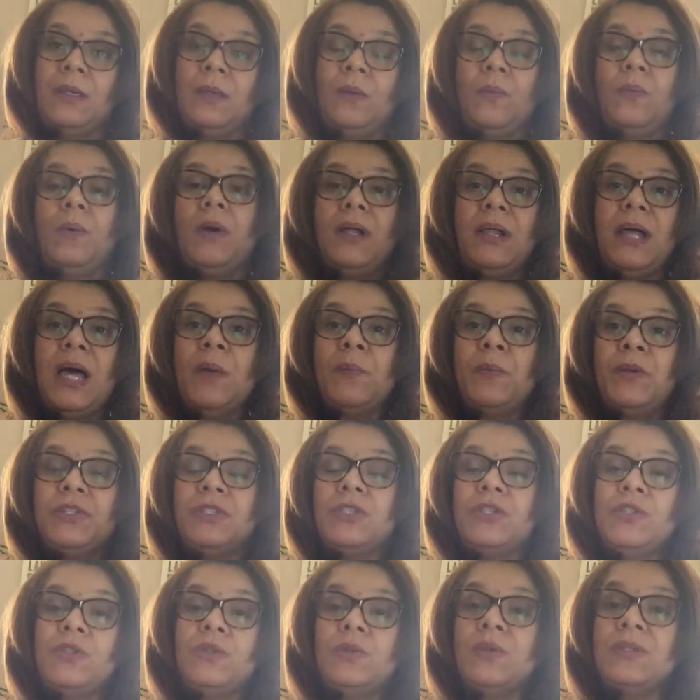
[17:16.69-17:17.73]
Well, how much
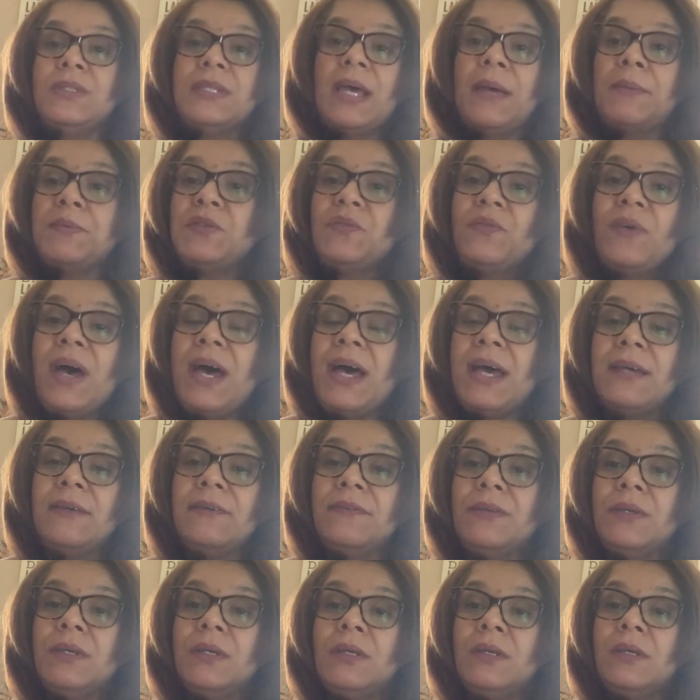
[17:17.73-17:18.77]
is 2 times 5?
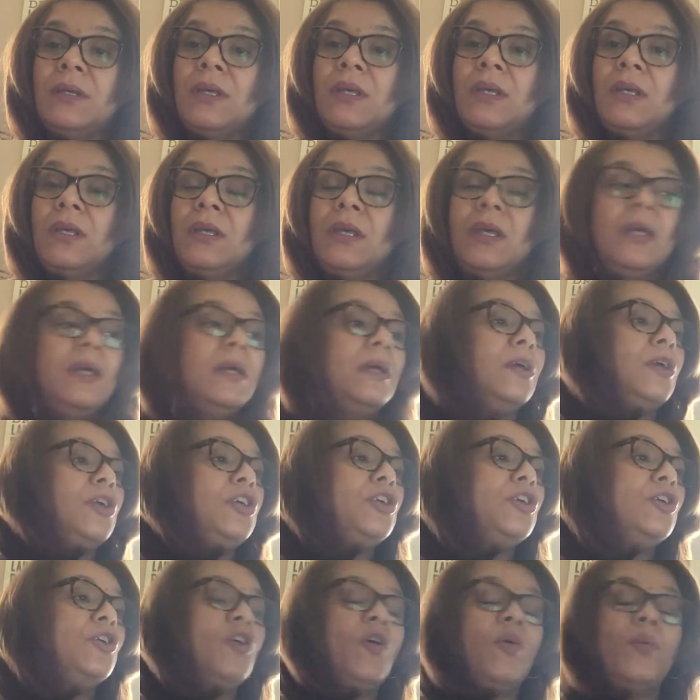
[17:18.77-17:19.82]

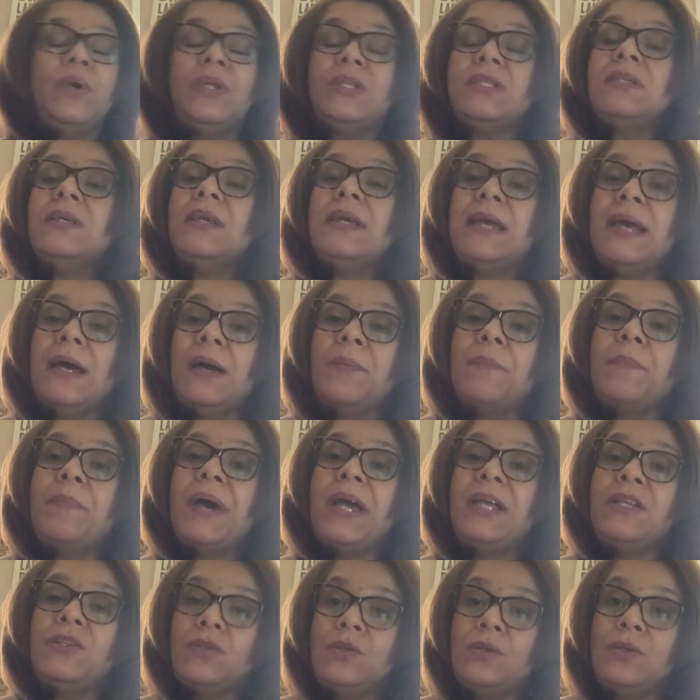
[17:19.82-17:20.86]
You're going to count
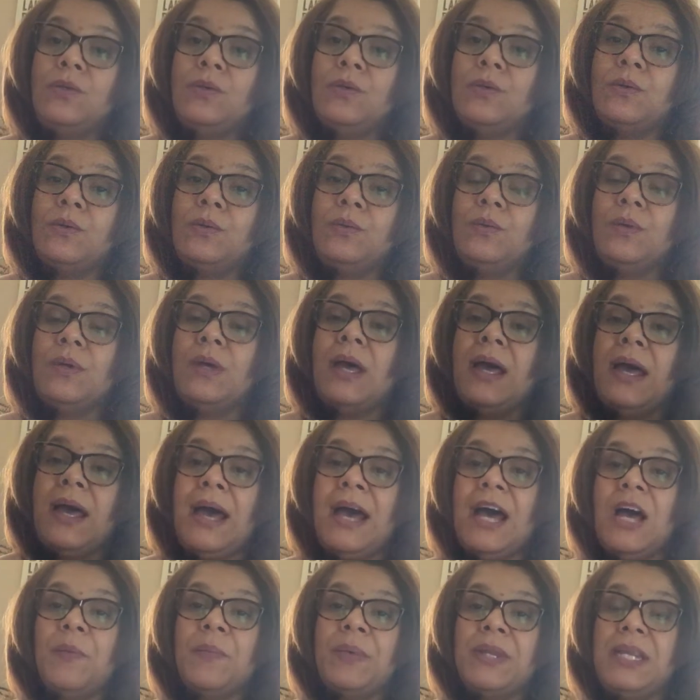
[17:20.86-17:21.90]
by 2
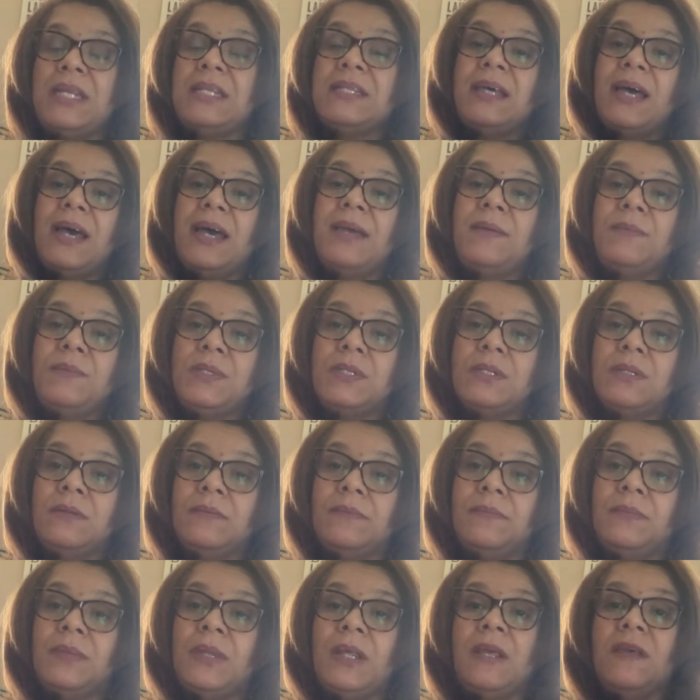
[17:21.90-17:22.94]
how many times?
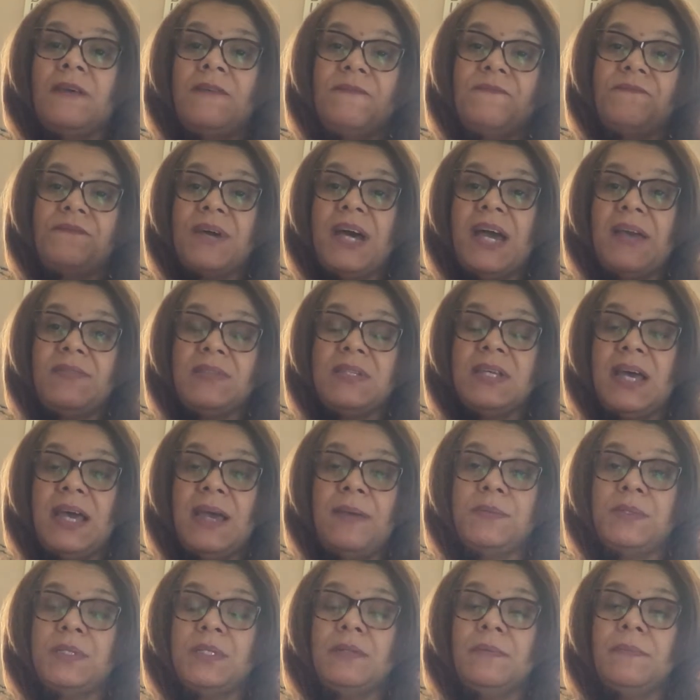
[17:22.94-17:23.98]
5
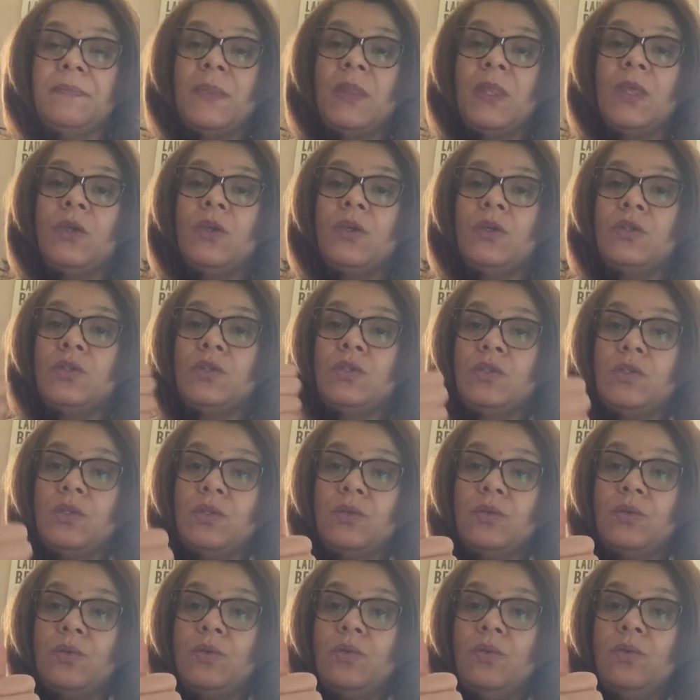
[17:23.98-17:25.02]
times.
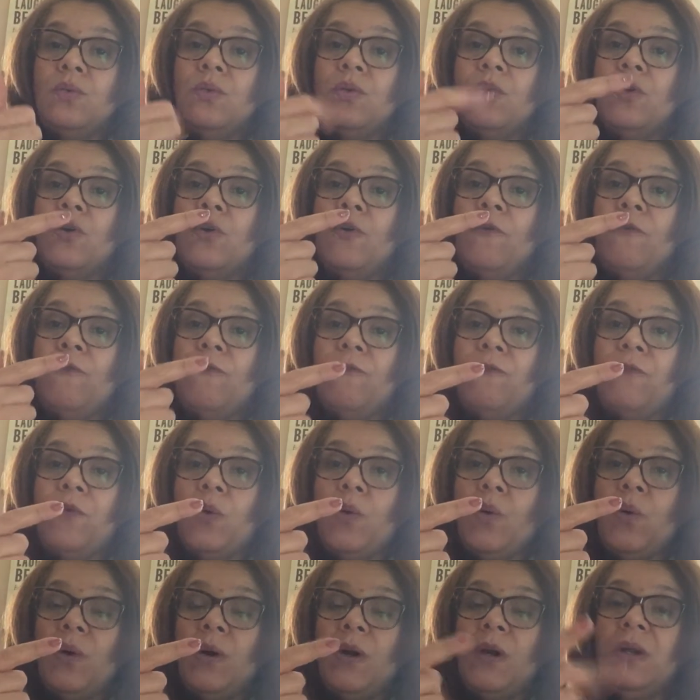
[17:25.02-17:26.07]
2,
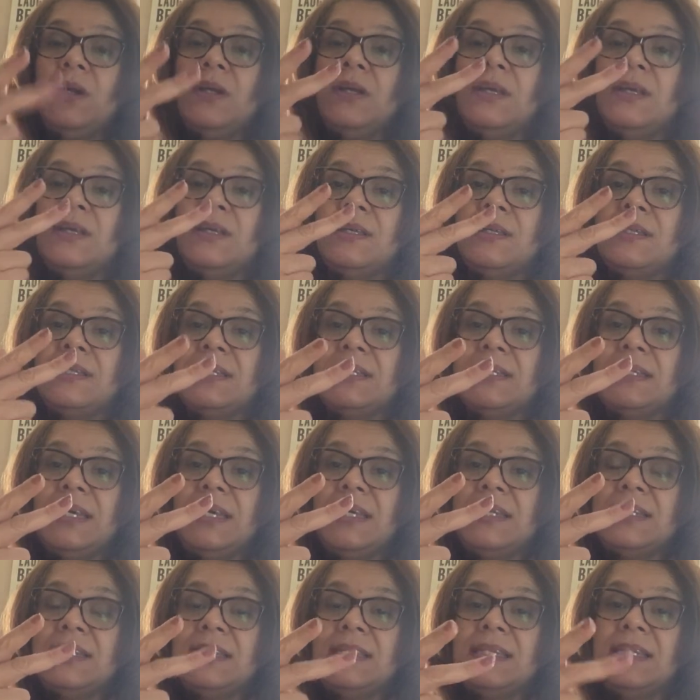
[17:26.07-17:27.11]
4,
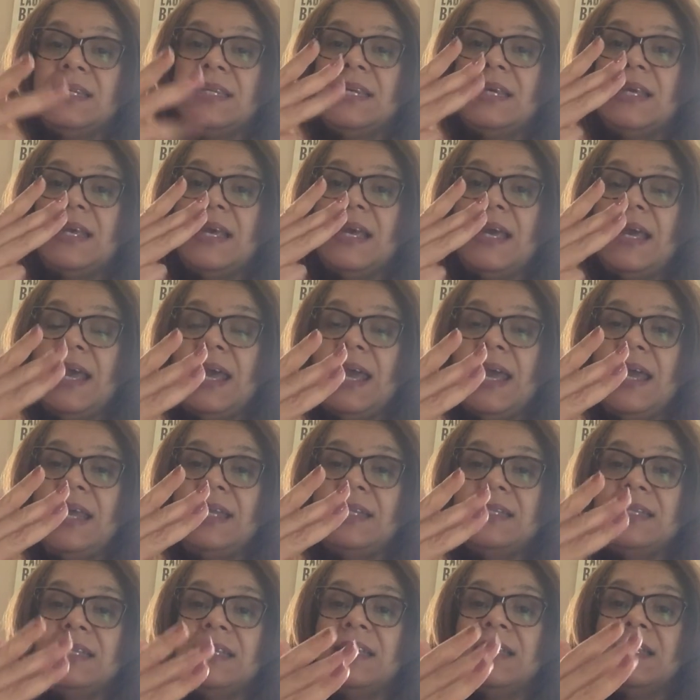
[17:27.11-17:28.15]
6,
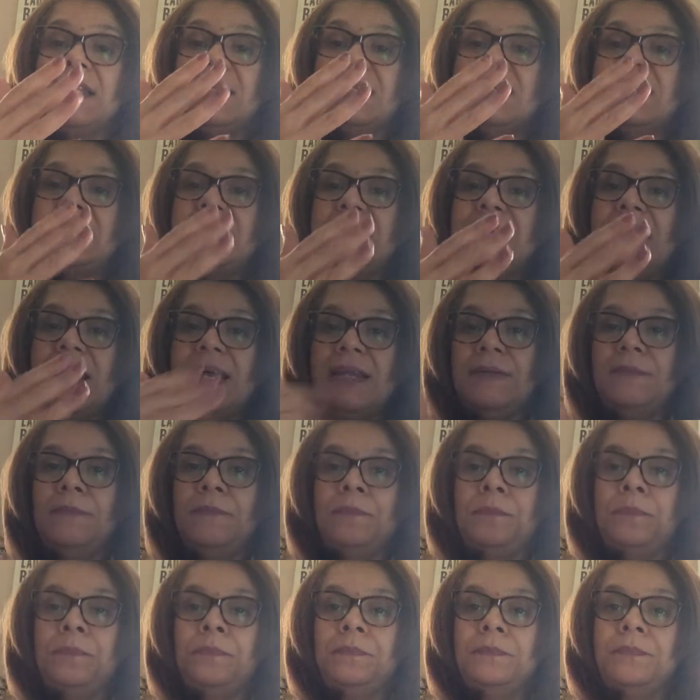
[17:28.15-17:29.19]
8, 10.
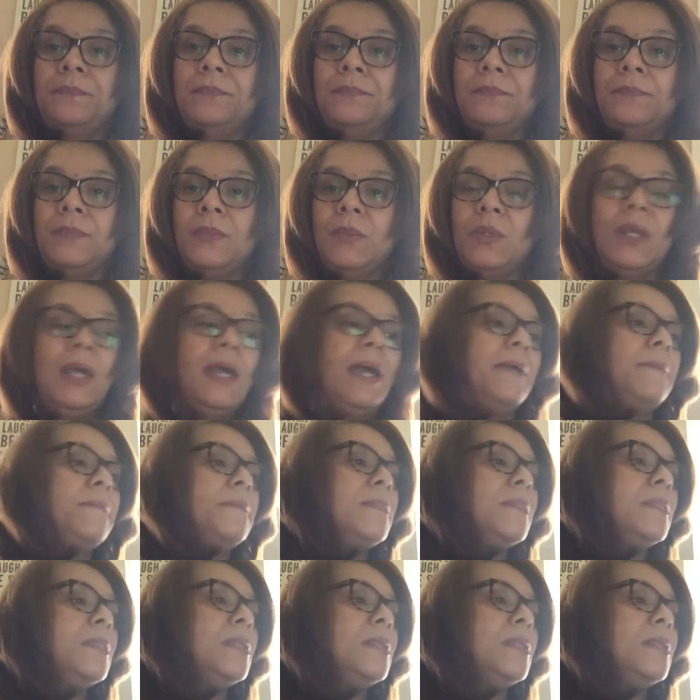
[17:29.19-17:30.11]
Okay?